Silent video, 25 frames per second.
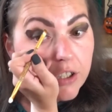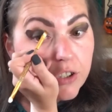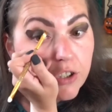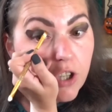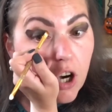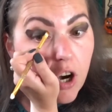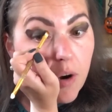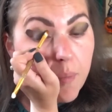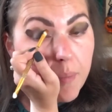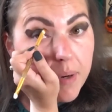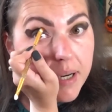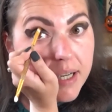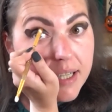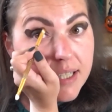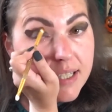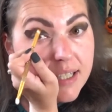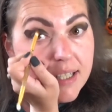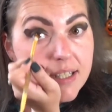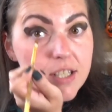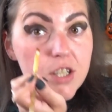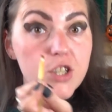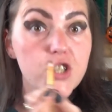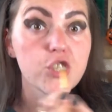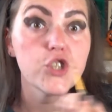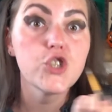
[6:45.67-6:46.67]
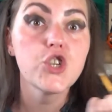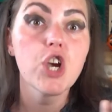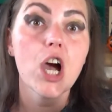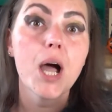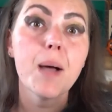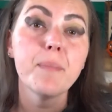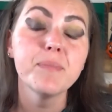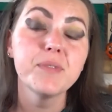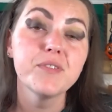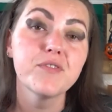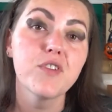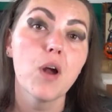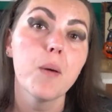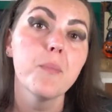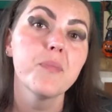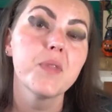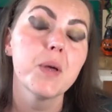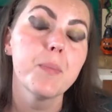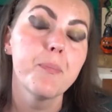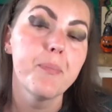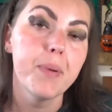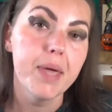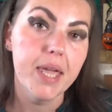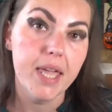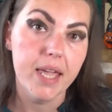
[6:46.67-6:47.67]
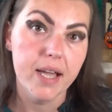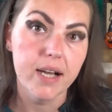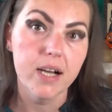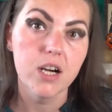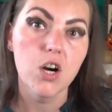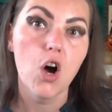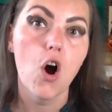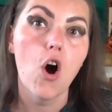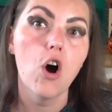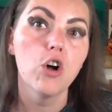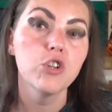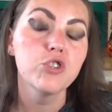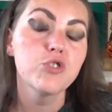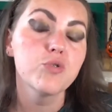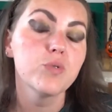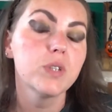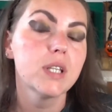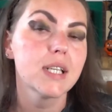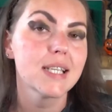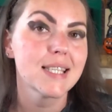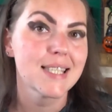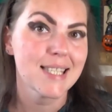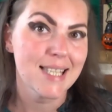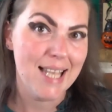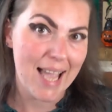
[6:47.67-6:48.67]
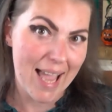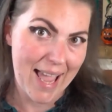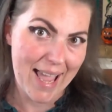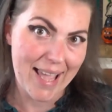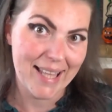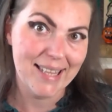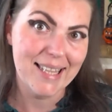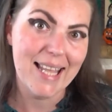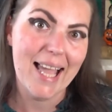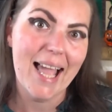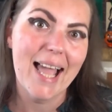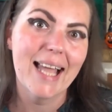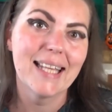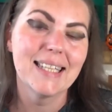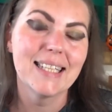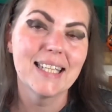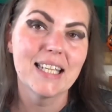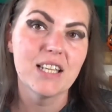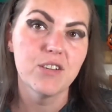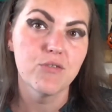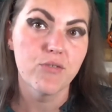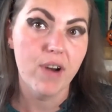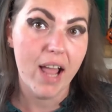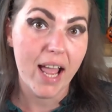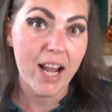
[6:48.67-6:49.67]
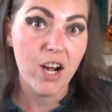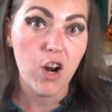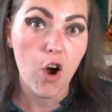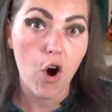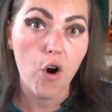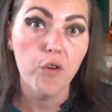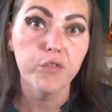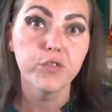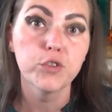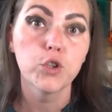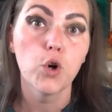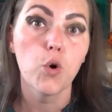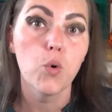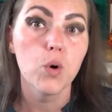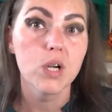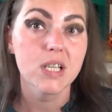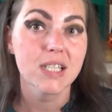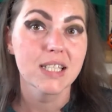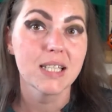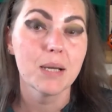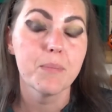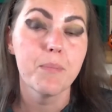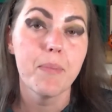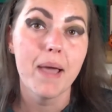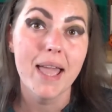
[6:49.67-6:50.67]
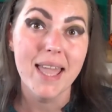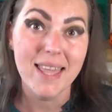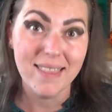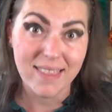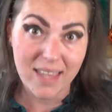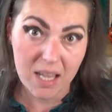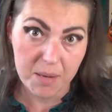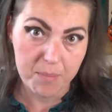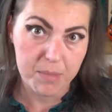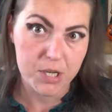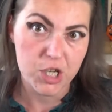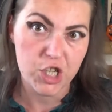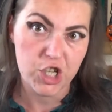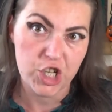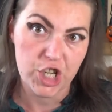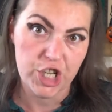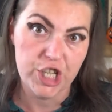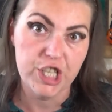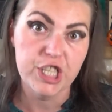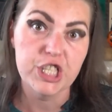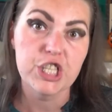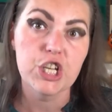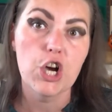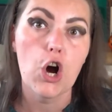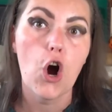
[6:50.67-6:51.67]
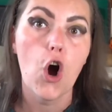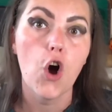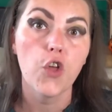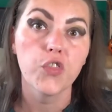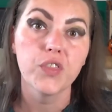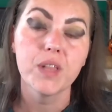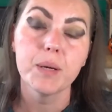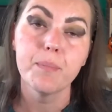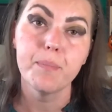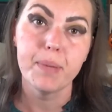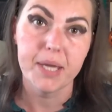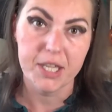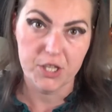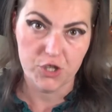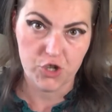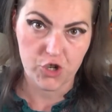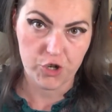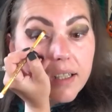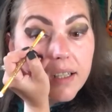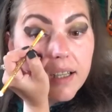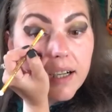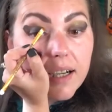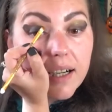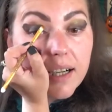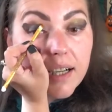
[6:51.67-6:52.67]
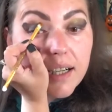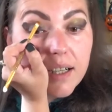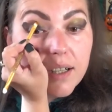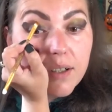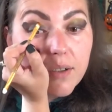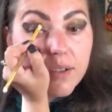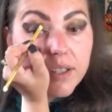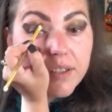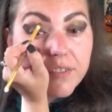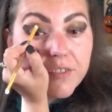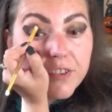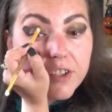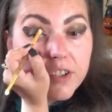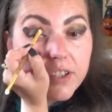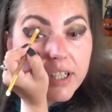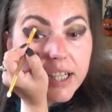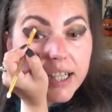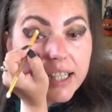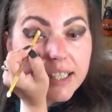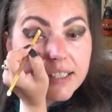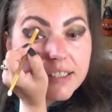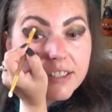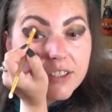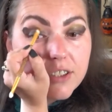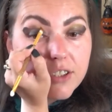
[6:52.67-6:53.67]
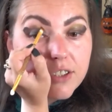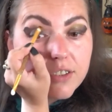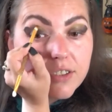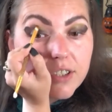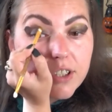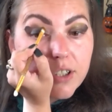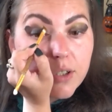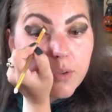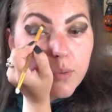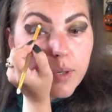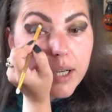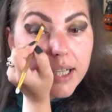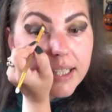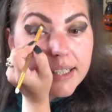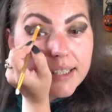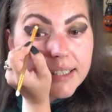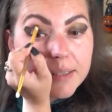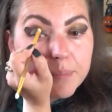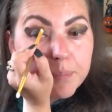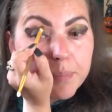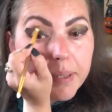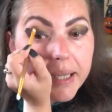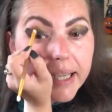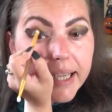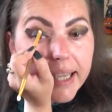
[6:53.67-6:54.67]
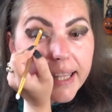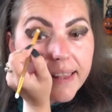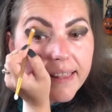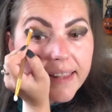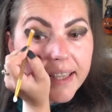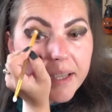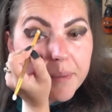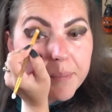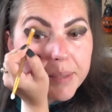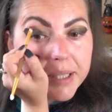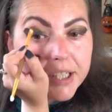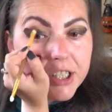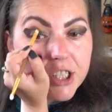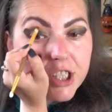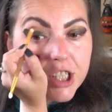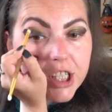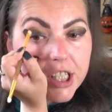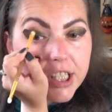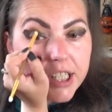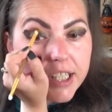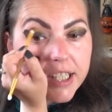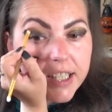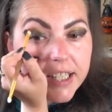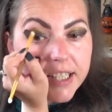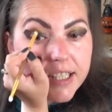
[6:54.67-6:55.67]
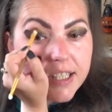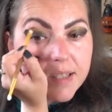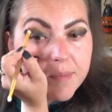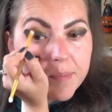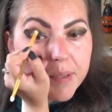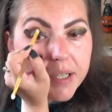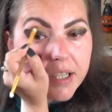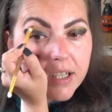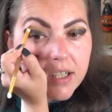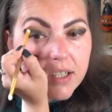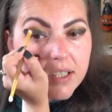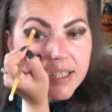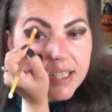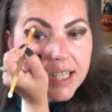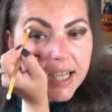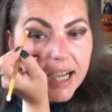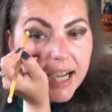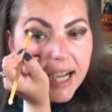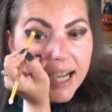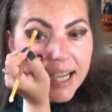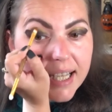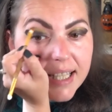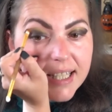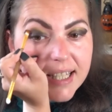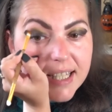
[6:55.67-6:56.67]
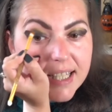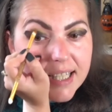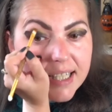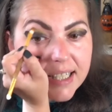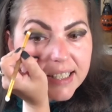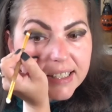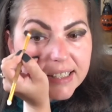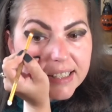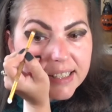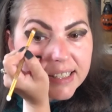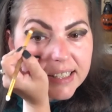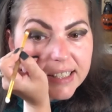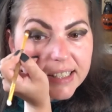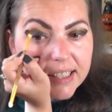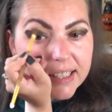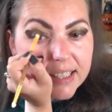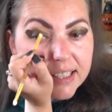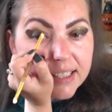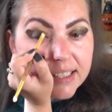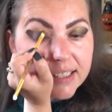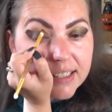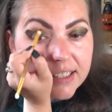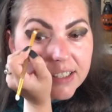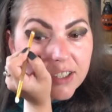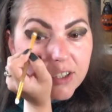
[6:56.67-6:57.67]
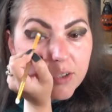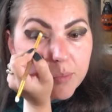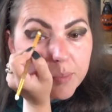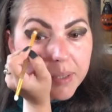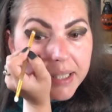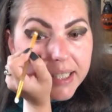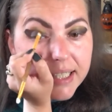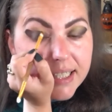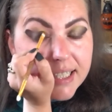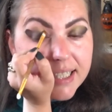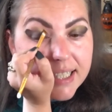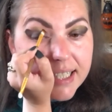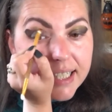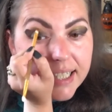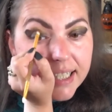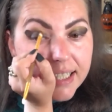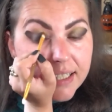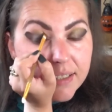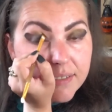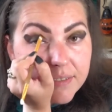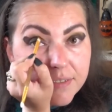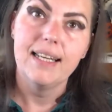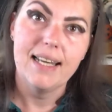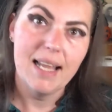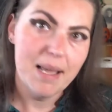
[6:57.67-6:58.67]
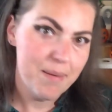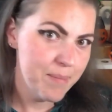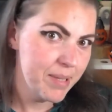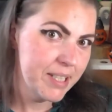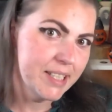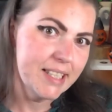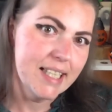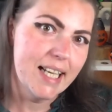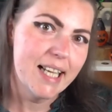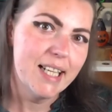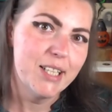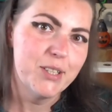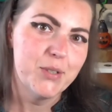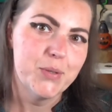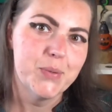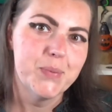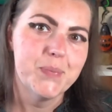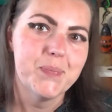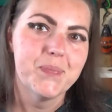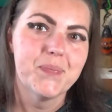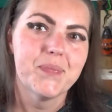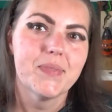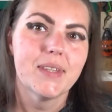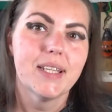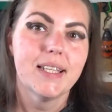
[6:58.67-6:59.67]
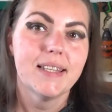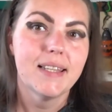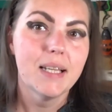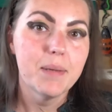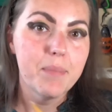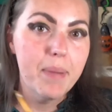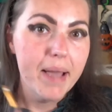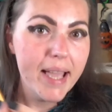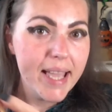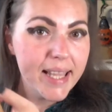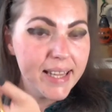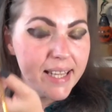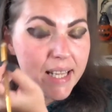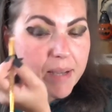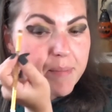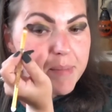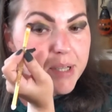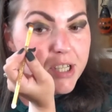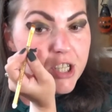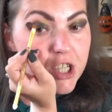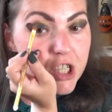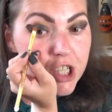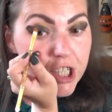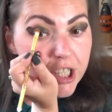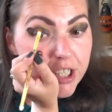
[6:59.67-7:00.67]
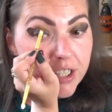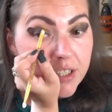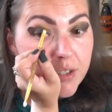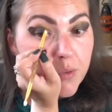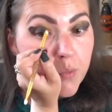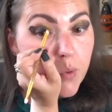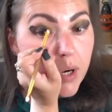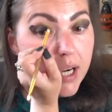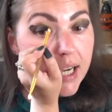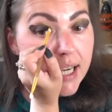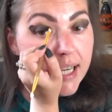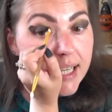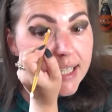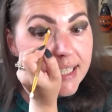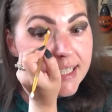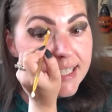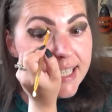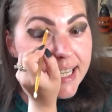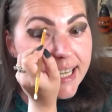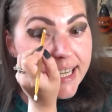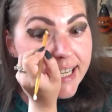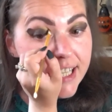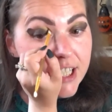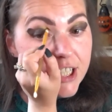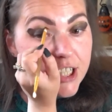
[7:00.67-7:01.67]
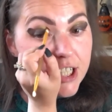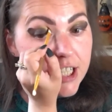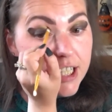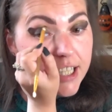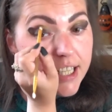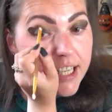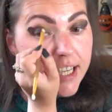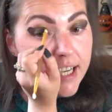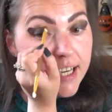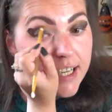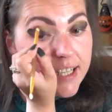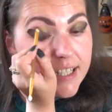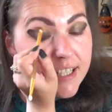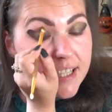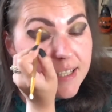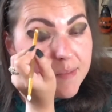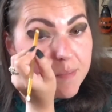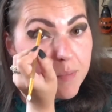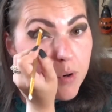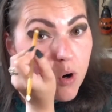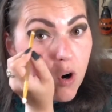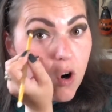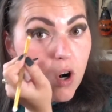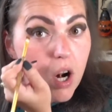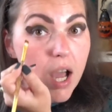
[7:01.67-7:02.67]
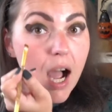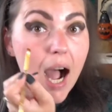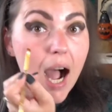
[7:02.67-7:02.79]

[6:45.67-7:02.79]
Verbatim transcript: Thomas jumped from the pier onto the sand and he ran off towards the bathing machines on the beach. Now, if you guys don't know what a bathing machine is, because I certainly didn't know myself, let me tell you. The bathing machine was actually a small